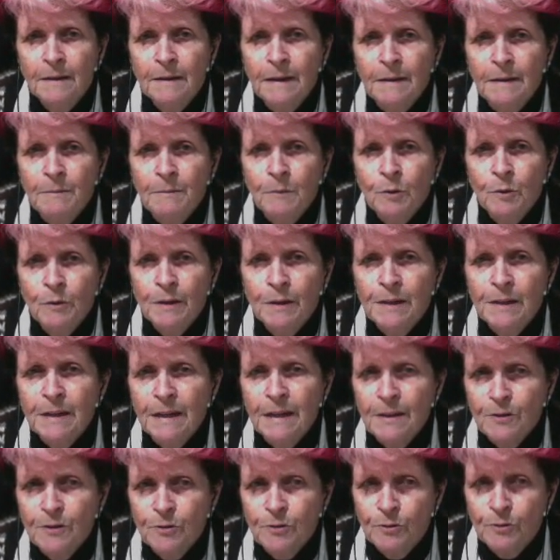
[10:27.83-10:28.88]
more
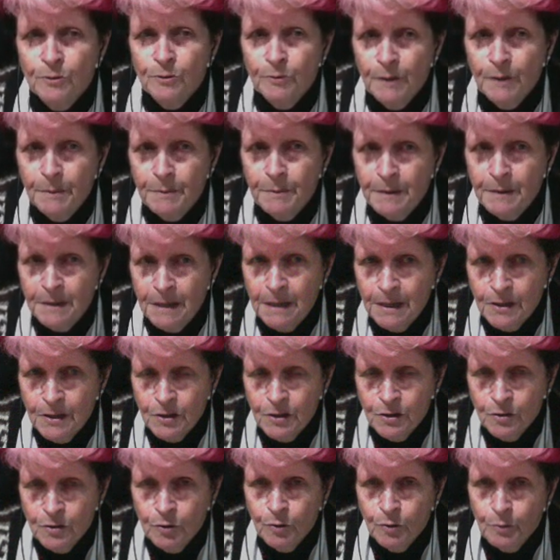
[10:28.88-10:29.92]
intentional
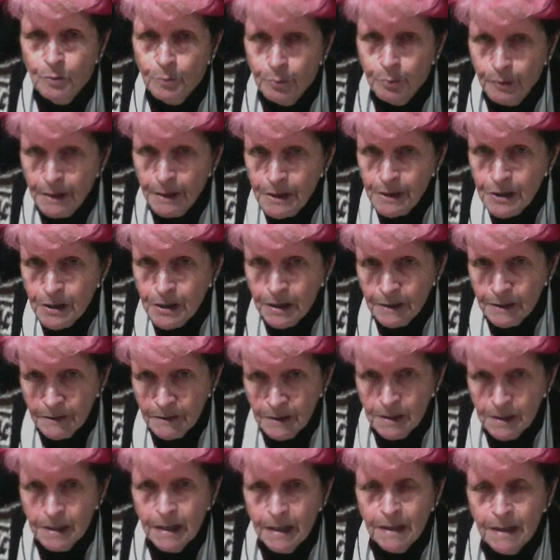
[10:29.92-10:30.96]
repetition or bridging of the
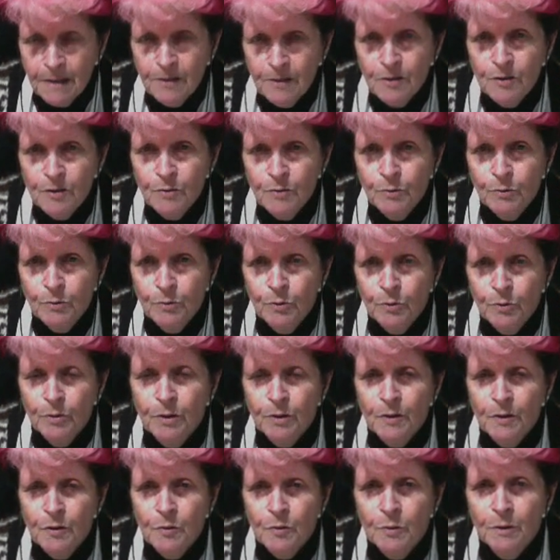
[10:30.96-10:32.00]
textures would work
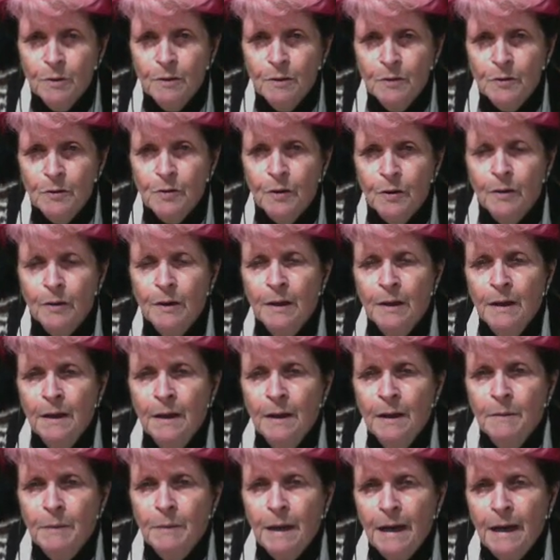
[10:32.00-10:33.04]
as well. So
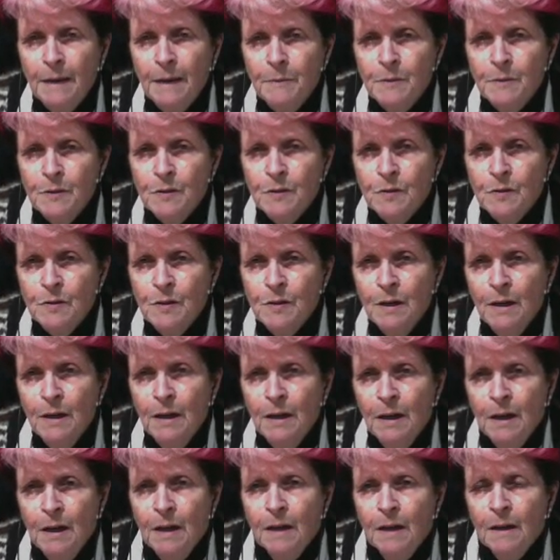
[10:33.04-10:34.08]
perhaps it's
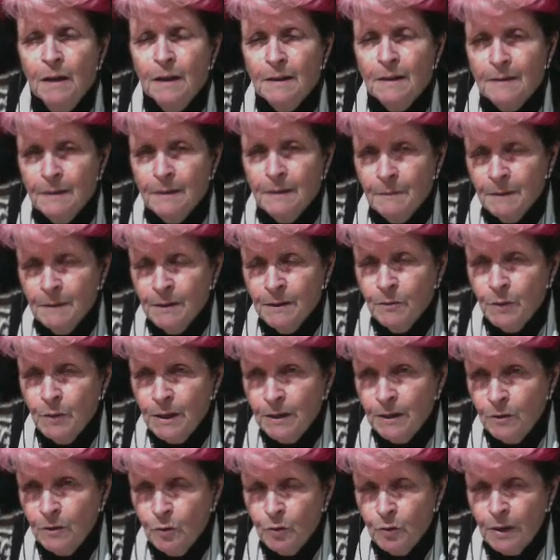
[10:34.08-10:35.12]
something that we
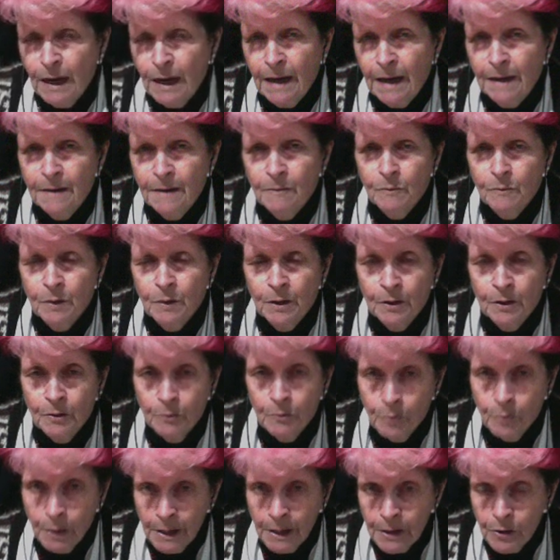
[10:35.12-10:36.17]
can look at when I
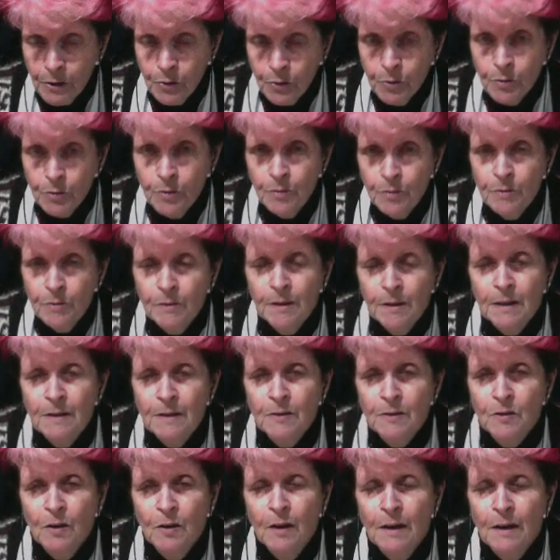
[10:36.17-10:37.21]
redo the
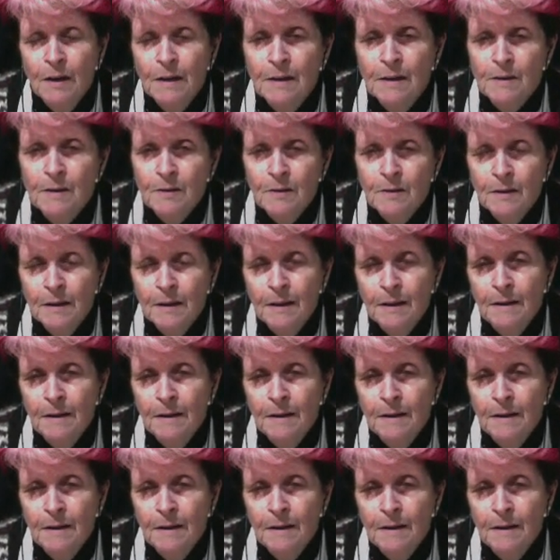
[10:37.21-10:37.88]
design into the